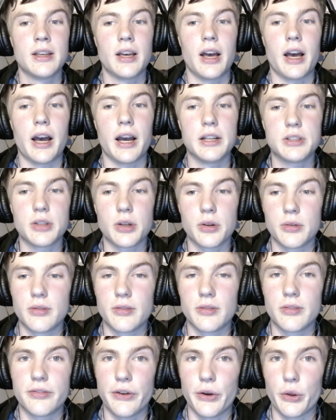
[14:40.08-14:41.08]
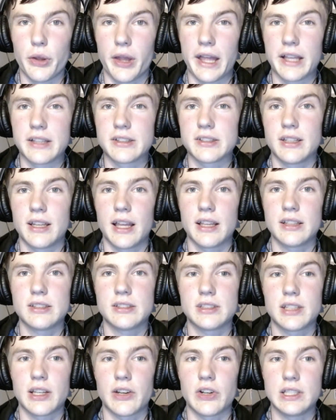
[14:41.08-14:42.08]
I don't feel that's a
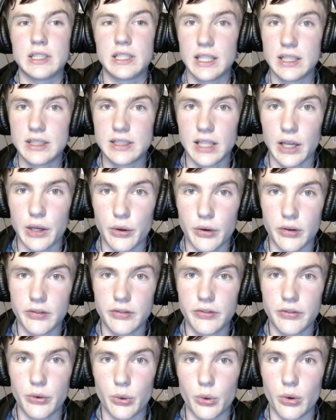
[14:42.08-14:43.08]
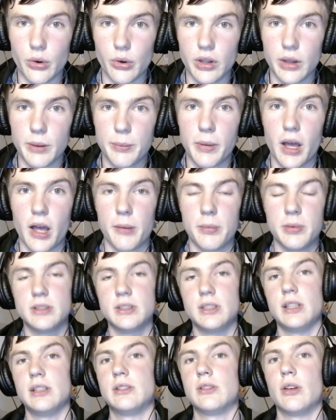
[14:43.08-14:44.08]
necessary detail for the
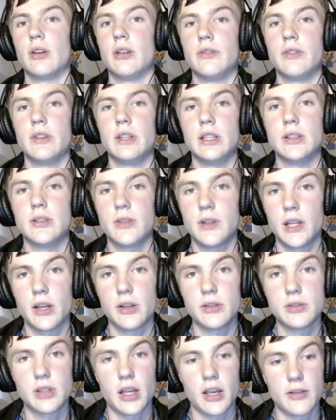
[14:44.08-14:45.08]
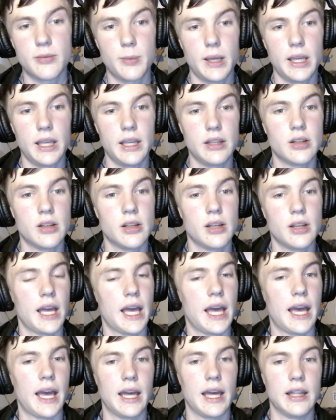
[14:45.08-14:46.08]
purposes of these videos that I've made,
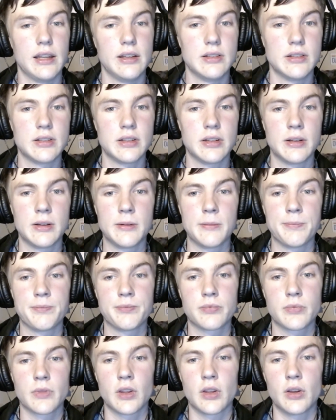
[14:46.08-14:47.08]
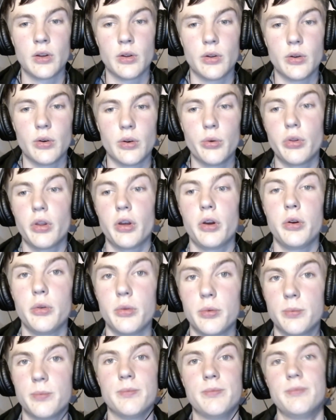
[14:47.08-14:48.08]
and
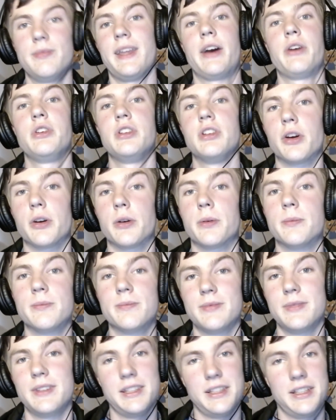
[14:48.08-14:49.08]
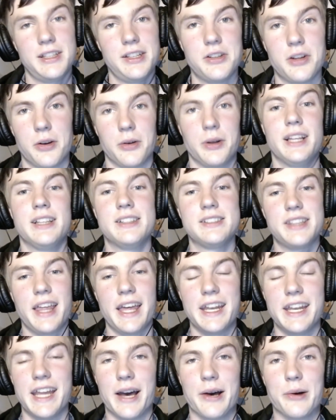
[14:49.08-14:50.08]
although now you know, it's
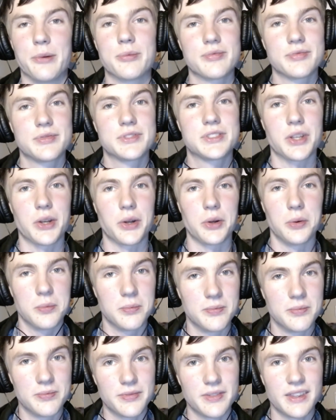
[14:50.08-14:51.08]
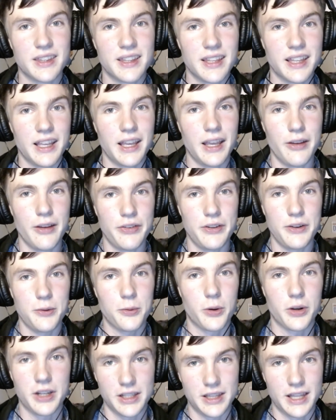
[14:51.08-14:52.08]
there now. So if you
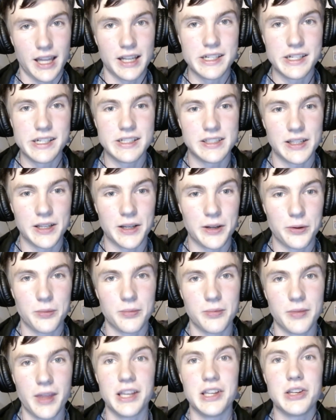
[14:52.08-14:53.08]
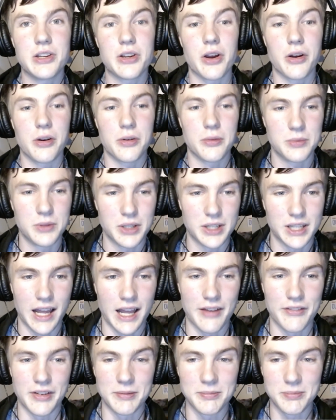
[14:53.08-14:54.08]
wanted that detail, there you go, you can
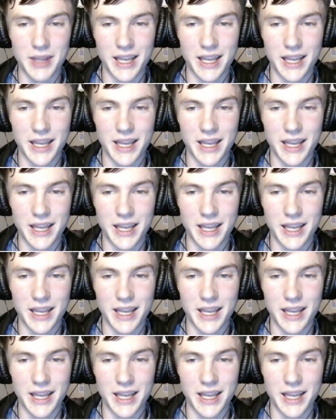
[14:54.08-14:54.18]
have it.